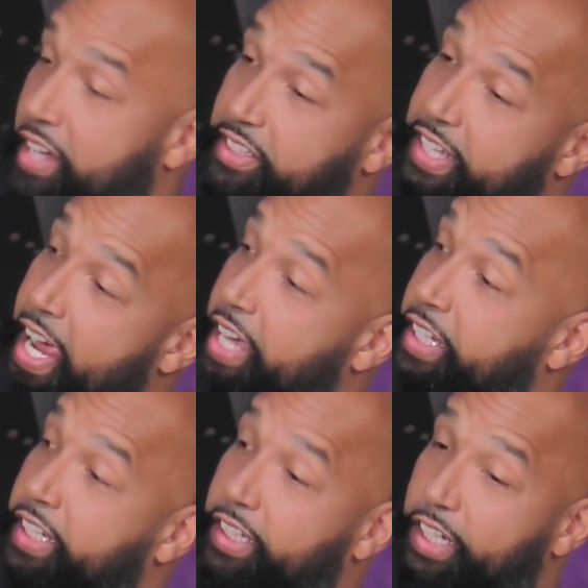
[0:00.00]

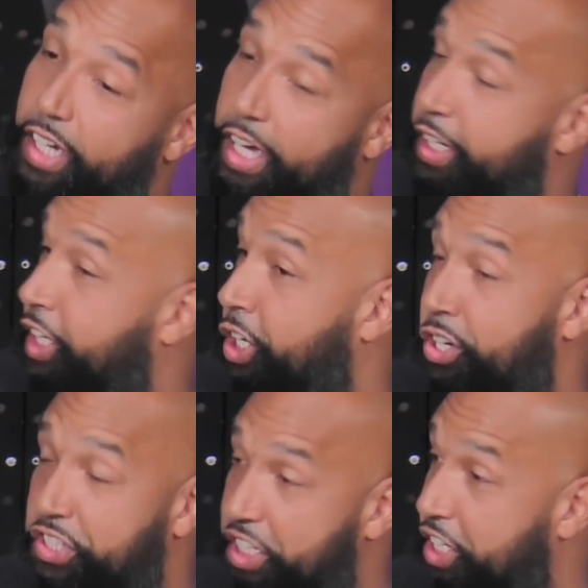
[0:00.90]
signing a
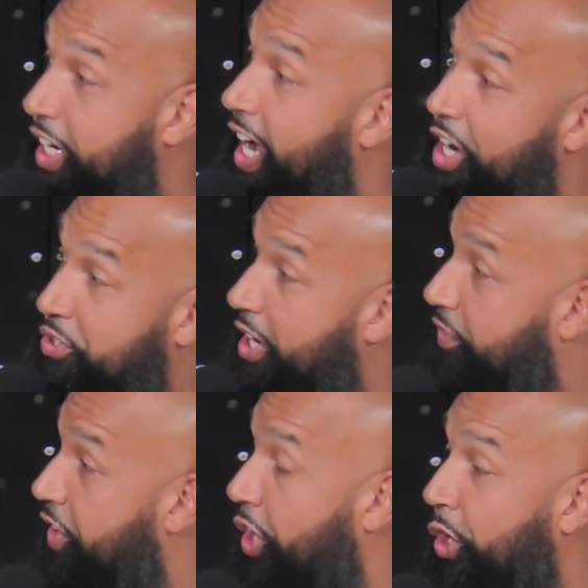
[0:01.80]
guaranteed contract
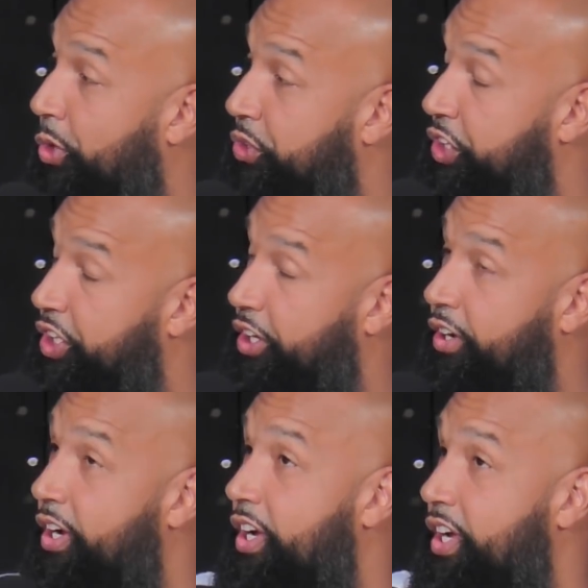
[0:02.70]
for the whole year.
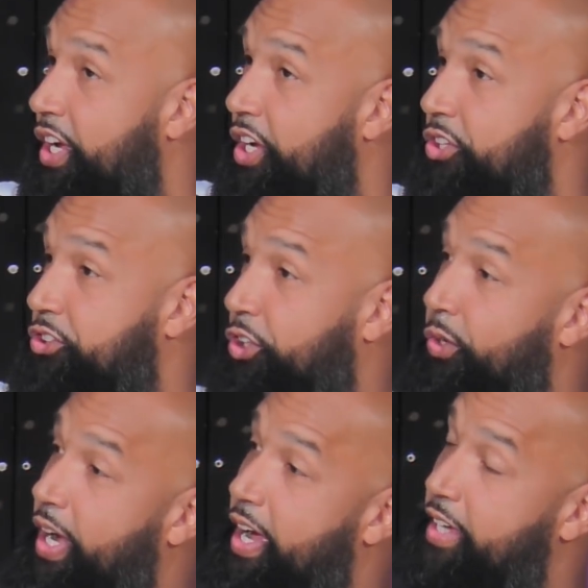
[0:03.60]
So
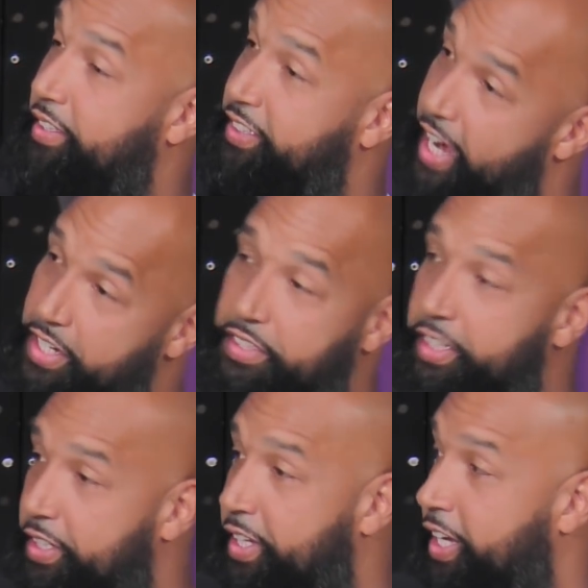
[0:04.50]
I signed a
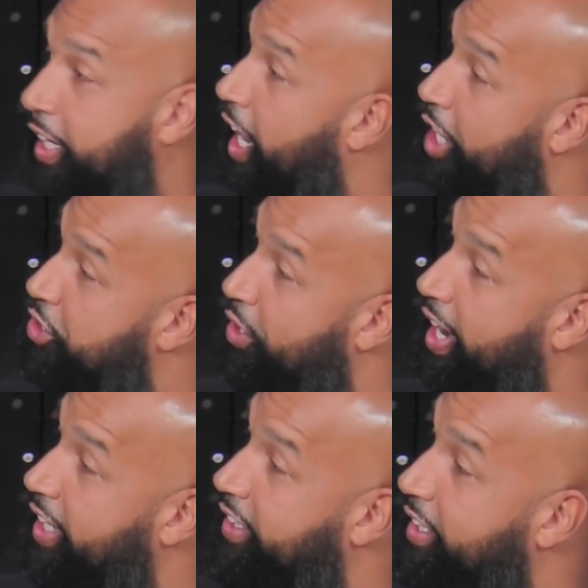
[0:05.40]
10-day
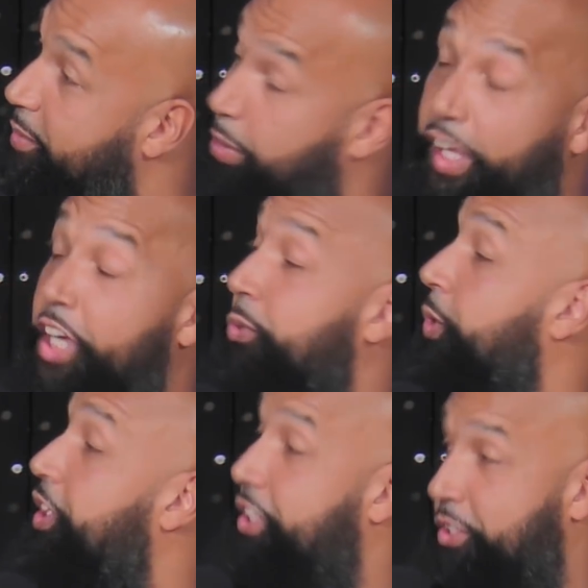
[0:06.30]
contract, played
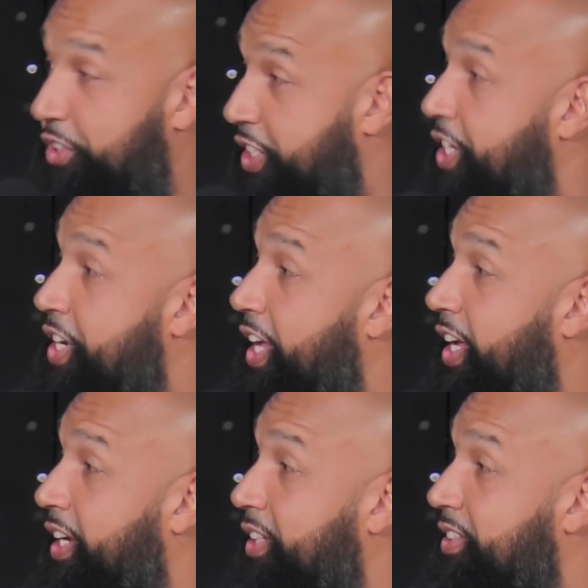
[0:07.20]
well in those 10
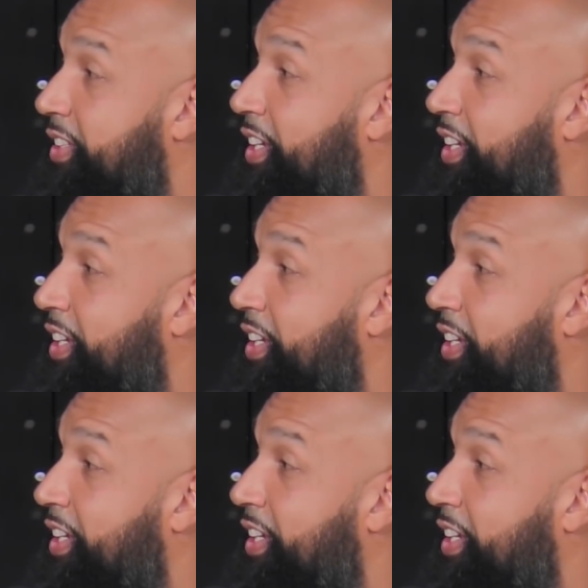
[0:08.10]
days,